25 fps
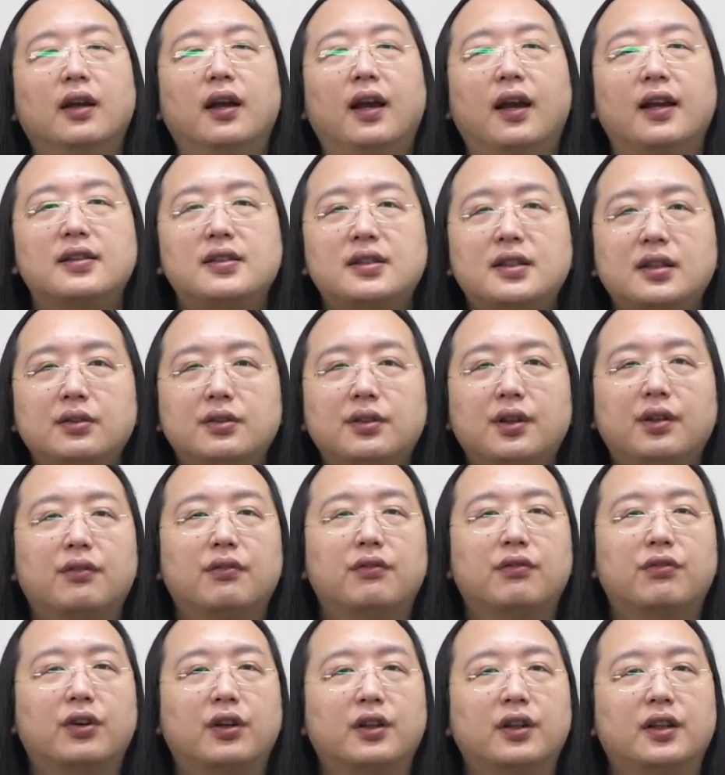a
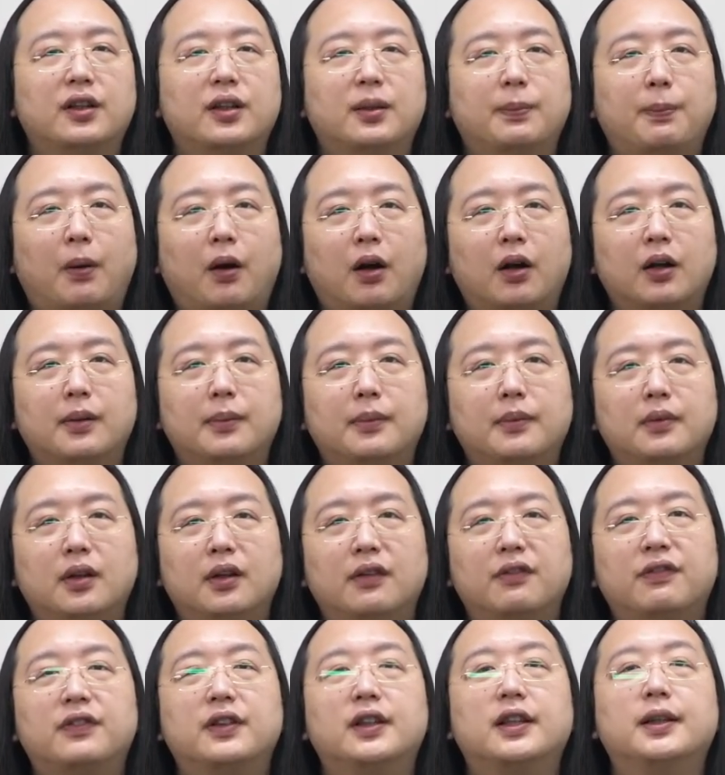student from the Department
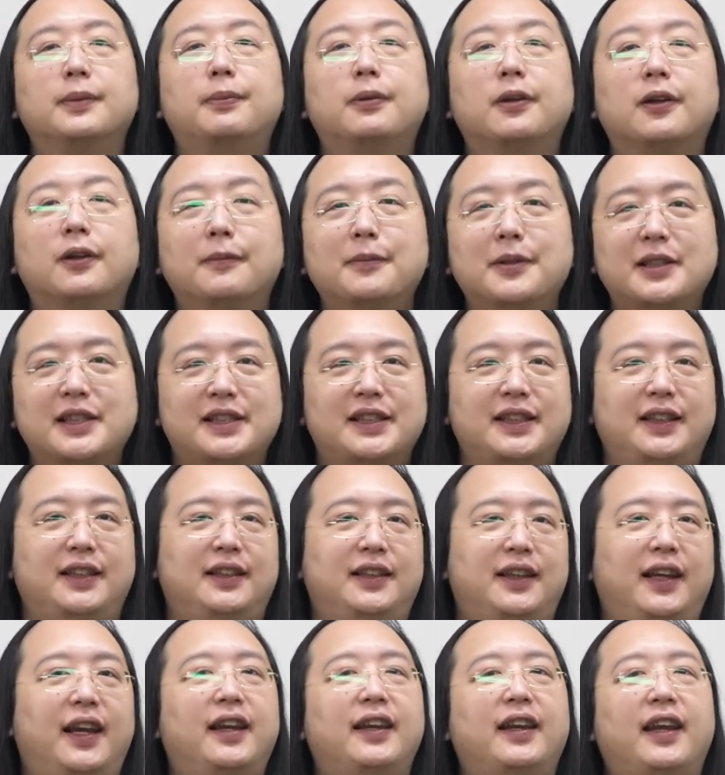of Diplomacy
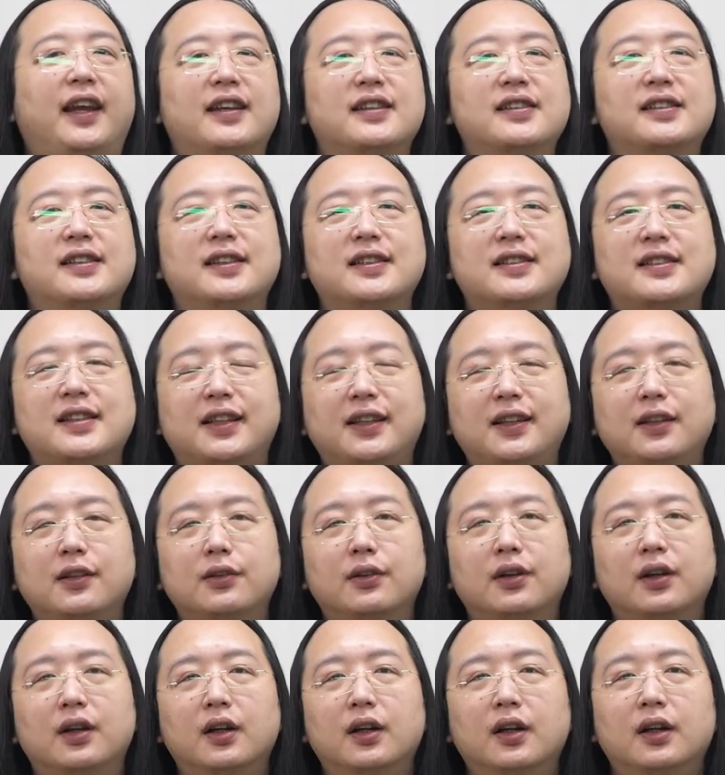at
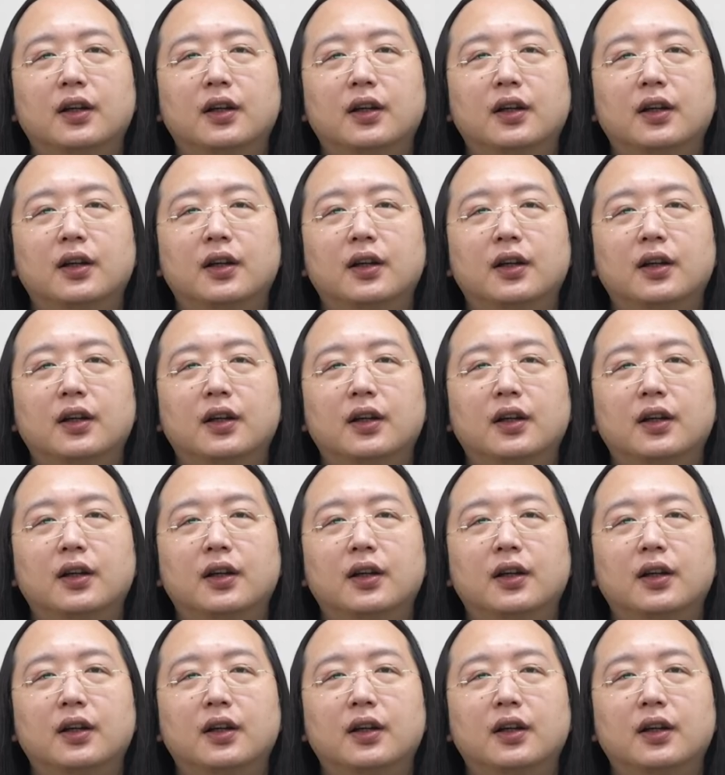NCCU